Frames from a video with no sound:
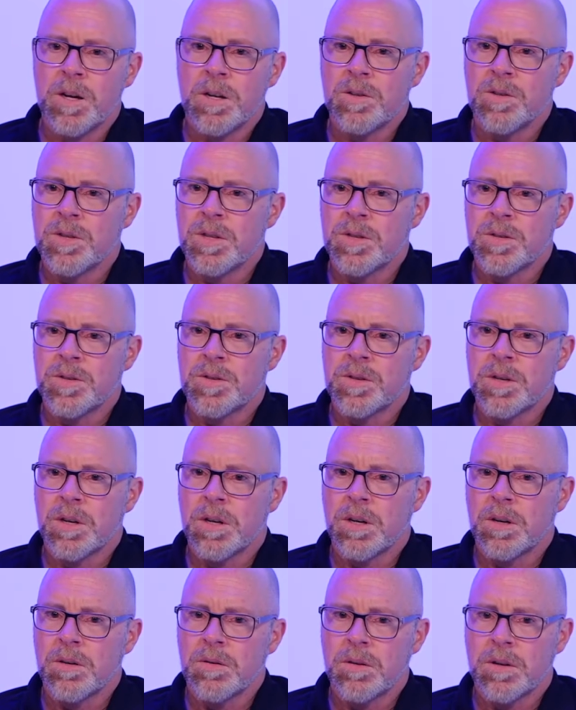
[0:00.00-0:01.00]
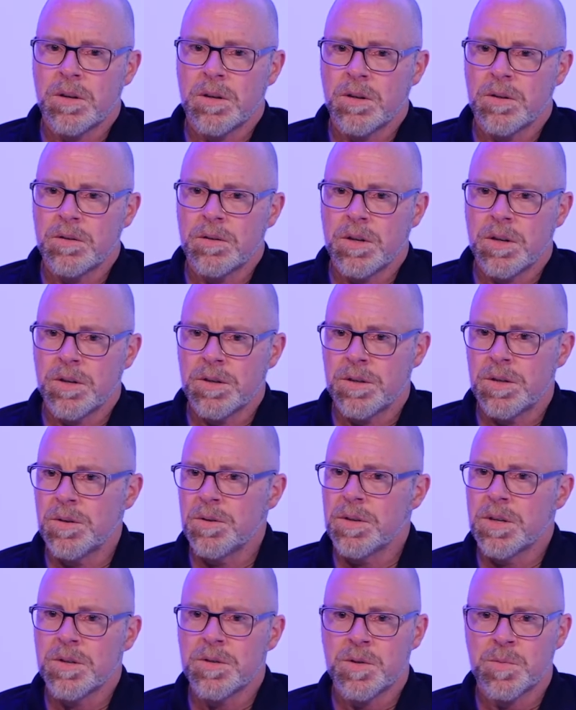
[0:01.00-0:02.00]
Just our
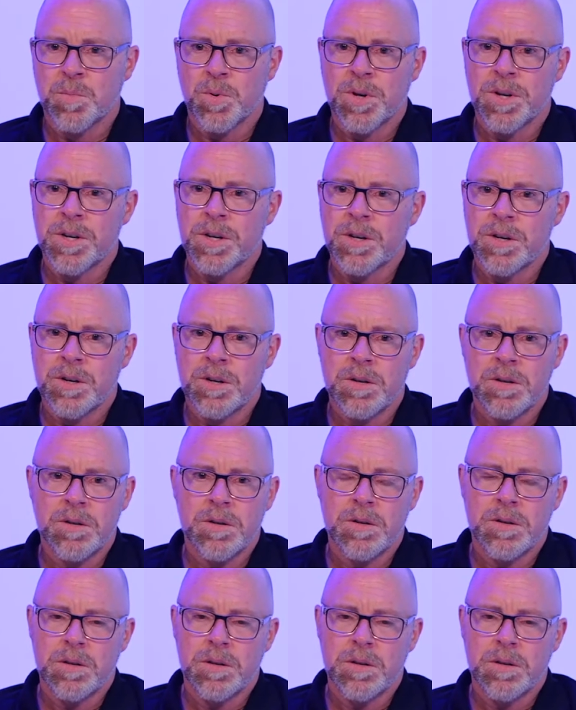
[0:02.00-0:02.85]
2-ton Sprinter